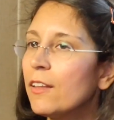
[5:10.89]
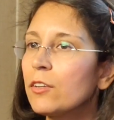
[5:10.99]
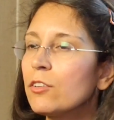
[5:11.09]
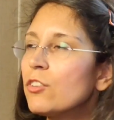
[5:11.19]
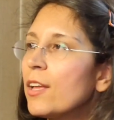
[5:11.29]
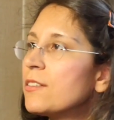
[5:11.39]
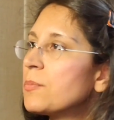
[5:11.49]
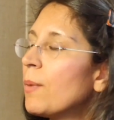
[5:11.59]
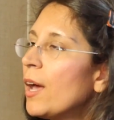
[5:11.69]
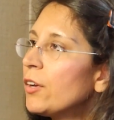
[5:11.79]
that
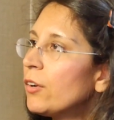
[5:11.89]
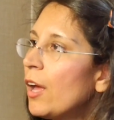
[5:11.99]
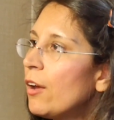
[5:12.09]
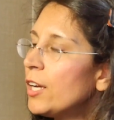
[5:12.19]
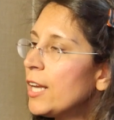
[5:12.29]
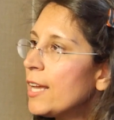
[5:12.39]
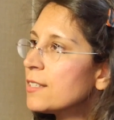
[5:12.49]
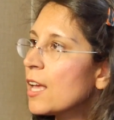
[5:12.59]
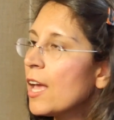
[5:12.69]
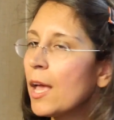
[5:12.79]
contains
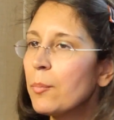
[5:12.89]
microRNAs,